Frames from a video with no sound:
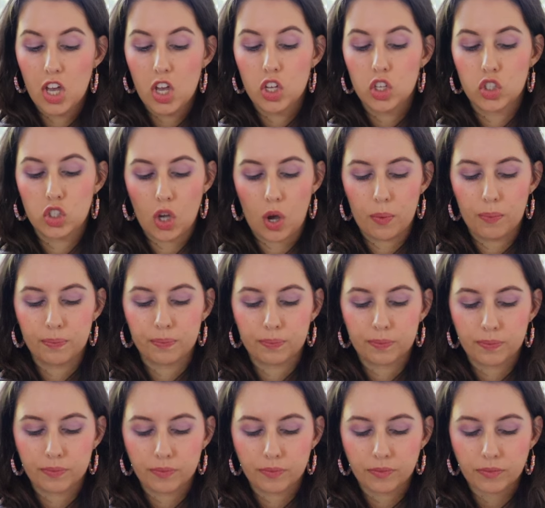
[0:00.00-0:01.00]
So
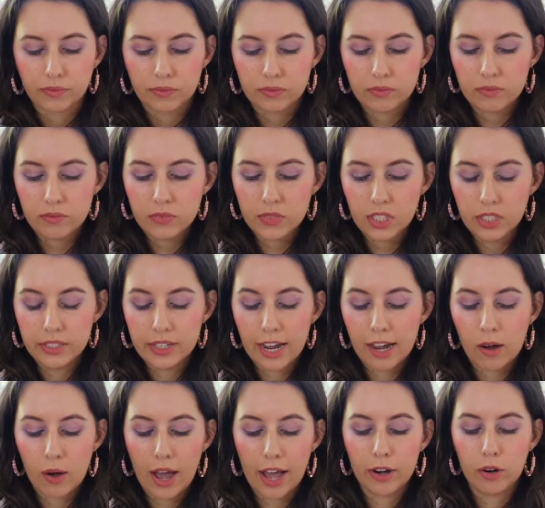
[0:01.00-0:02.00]

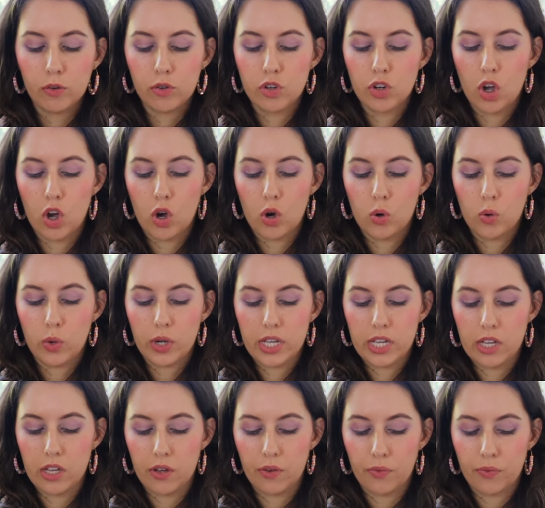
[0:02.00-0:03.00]
now I don't know
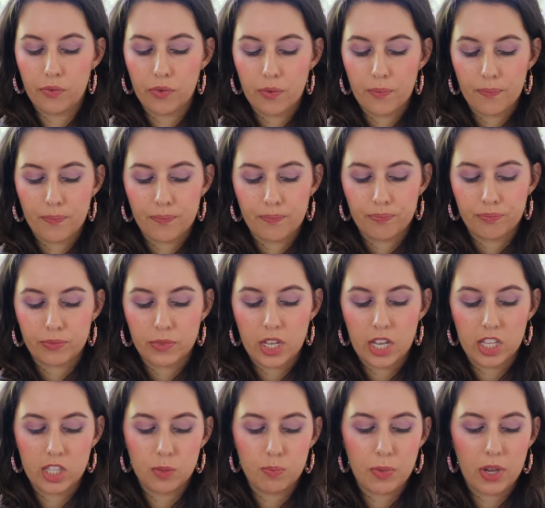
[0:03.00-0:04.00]
if
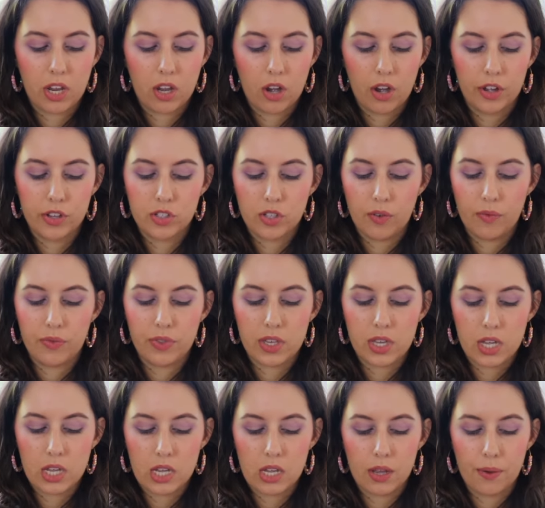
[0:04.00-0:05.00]
it's because of
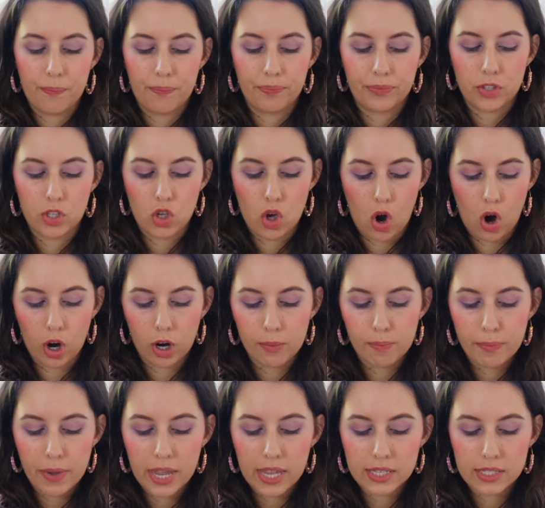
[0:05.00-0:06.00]
the yarn
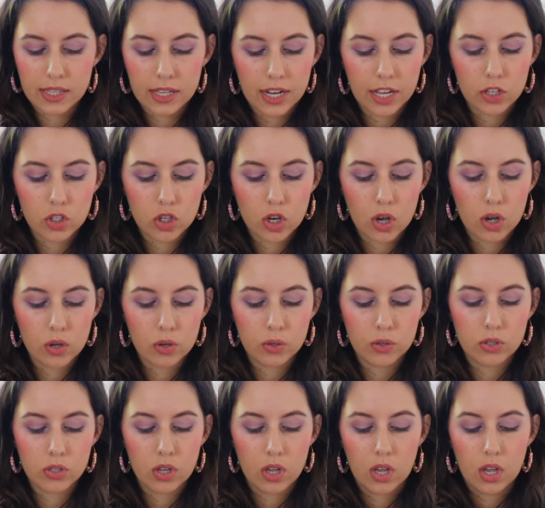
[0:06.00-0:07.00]
base that I
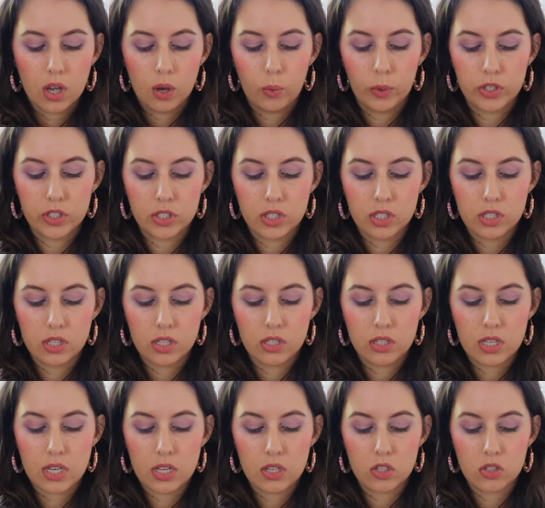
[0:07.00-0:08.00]
chose, which this is
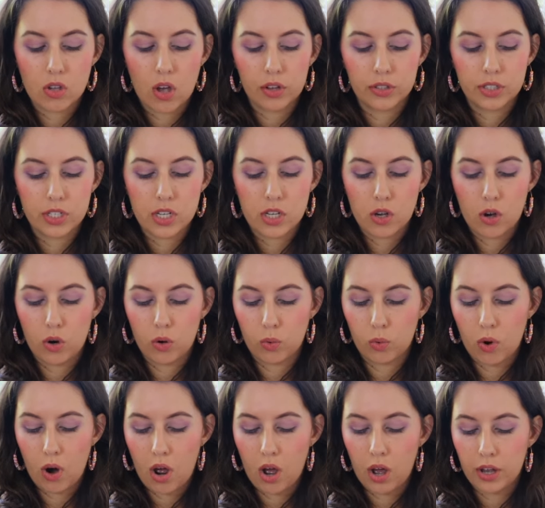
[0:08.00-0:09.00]
the Salty
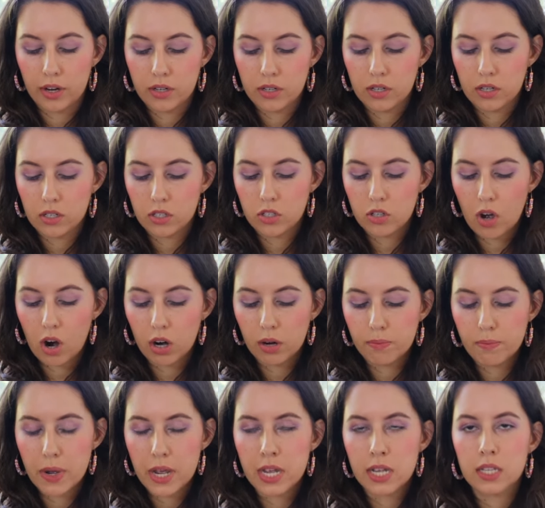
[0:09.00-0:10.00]
Aran yarn
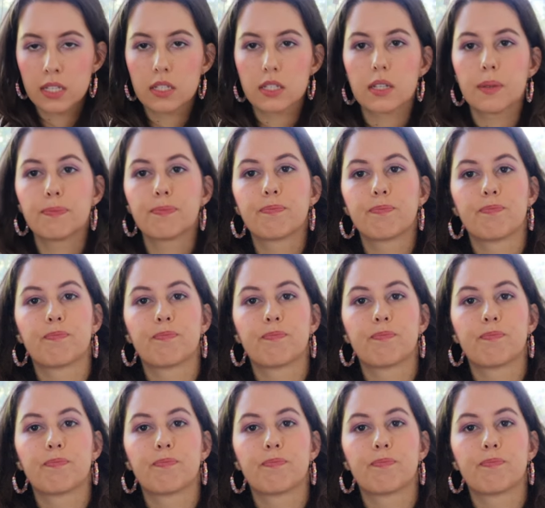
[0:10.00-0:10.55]
base.